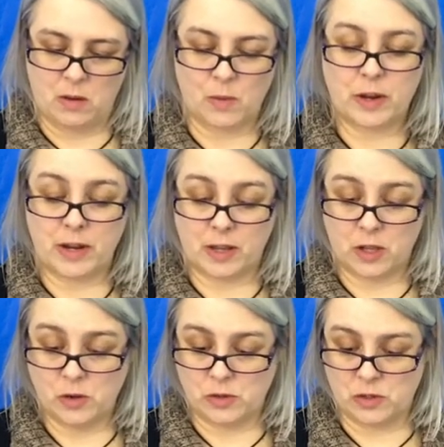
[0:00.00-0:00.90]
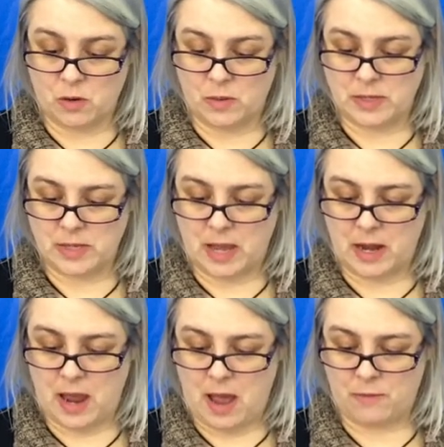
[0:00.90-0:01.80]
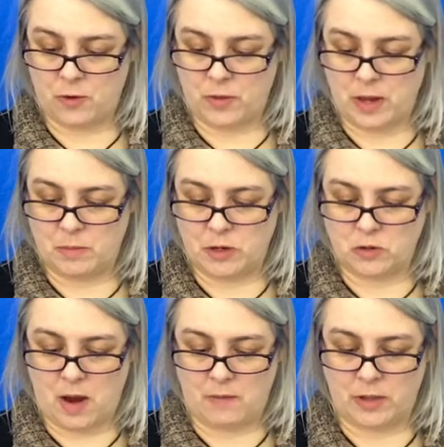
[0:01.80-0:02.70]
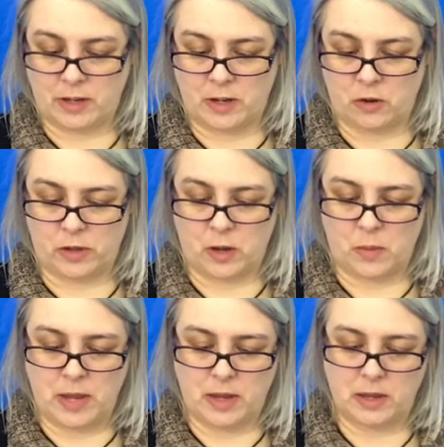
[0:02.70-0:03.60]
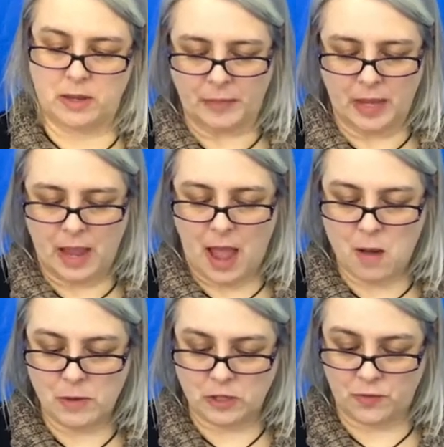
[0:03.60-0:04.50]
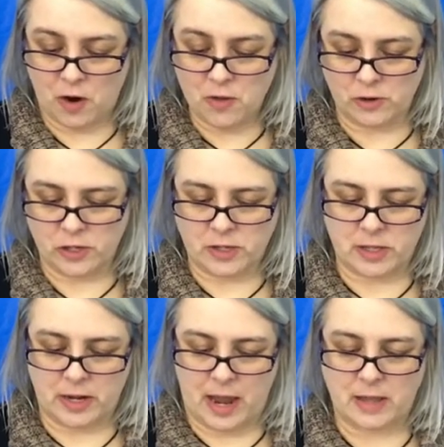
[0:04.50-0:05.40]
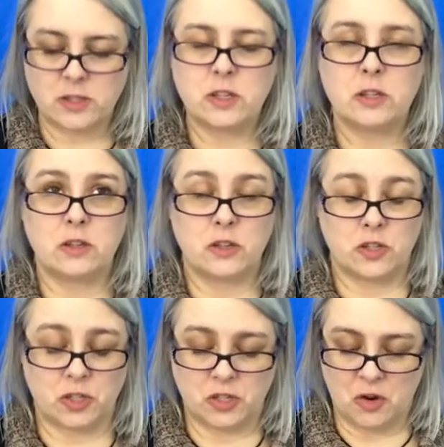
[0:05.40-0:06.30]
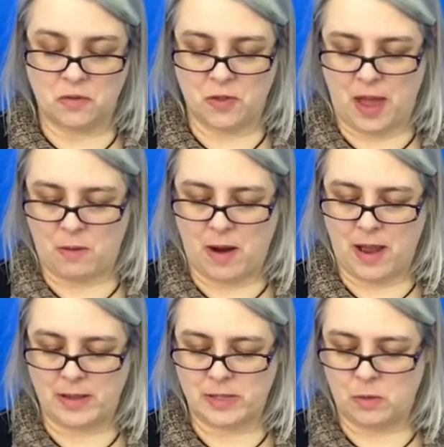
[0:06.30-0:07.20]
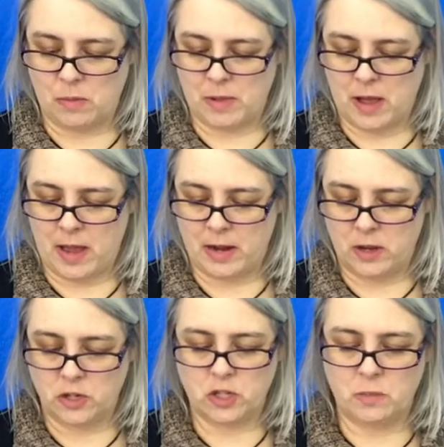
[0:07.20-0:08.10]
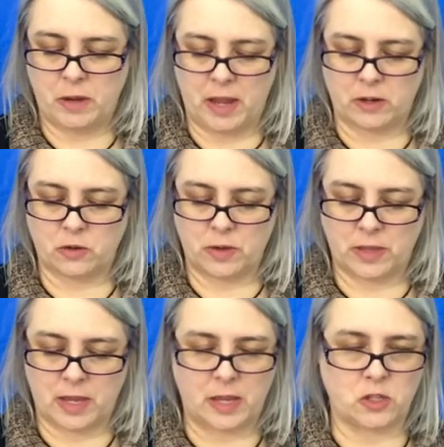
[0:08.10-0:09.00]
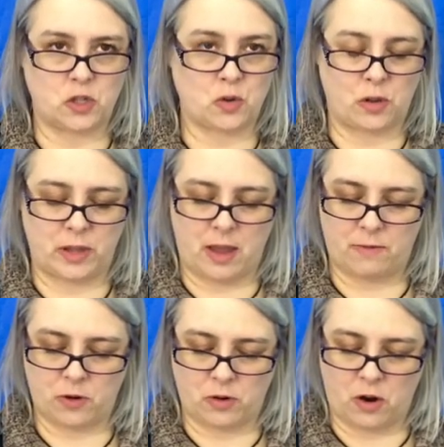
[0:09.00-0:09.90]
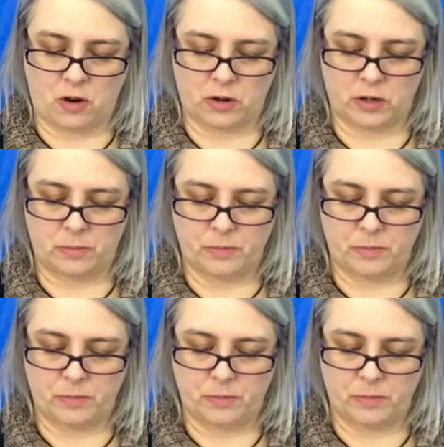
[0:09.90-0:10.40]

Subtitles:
"We're getting close," Erwin said after they'd been traveling nearly a week. "How much farther?" Jocelyn asked. "Just over that rise," he replied. "Should be entering the gates shortly after dark."